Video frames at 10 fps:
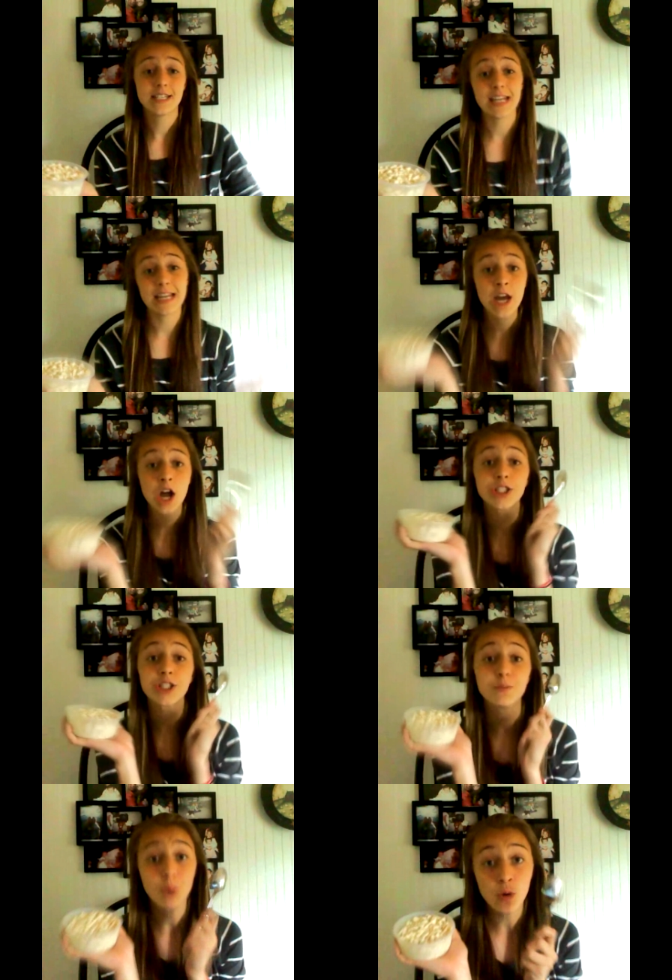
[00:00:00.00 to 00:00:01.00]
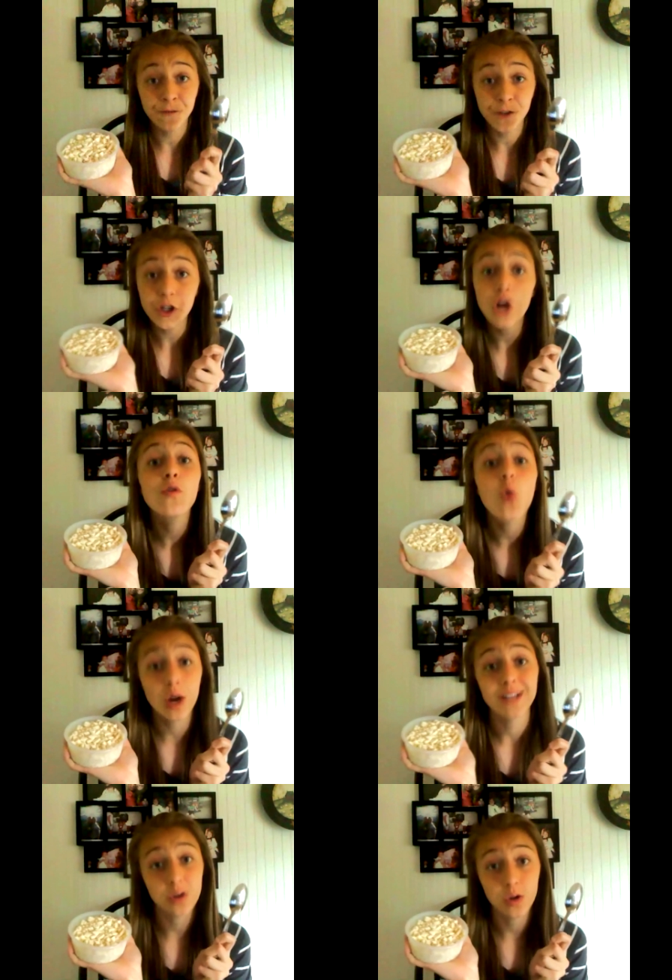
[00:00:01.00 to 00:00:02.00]
to eat a spoonful of
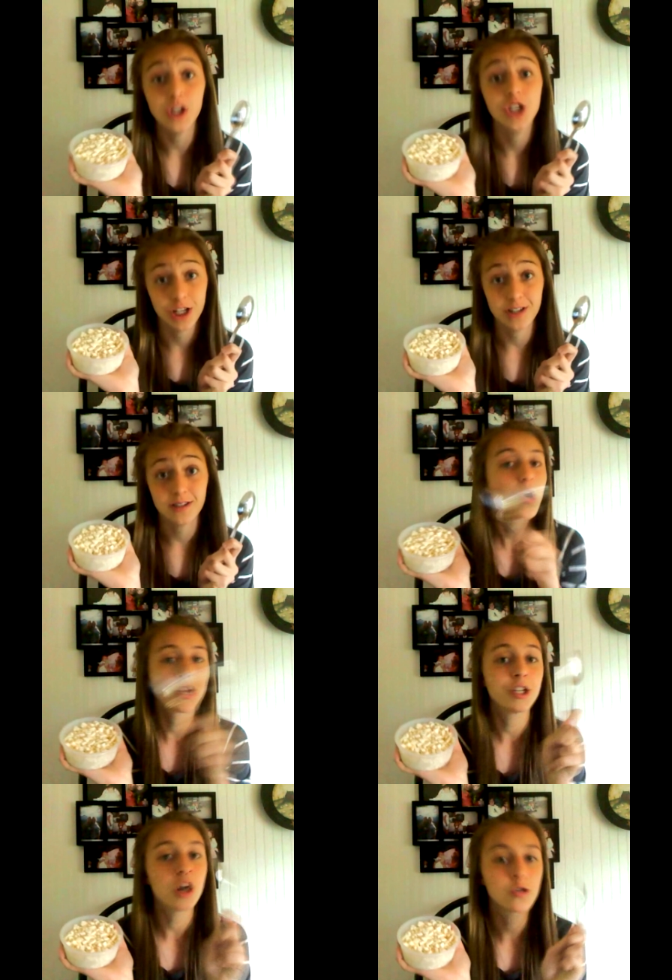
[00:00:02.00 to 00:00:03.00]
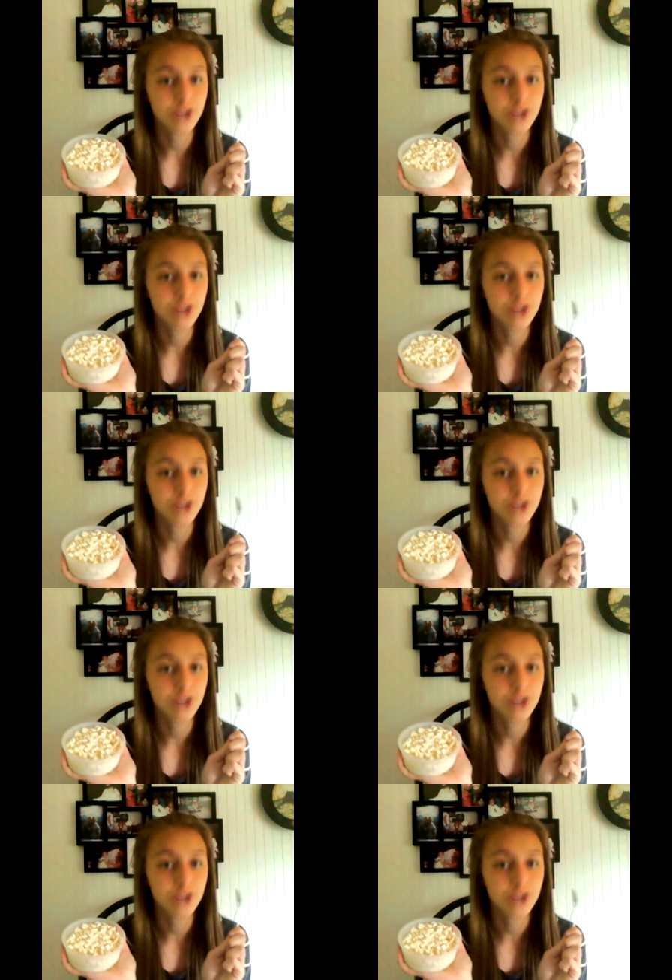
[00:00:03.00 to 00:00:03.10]
Gorgonzola cheese with no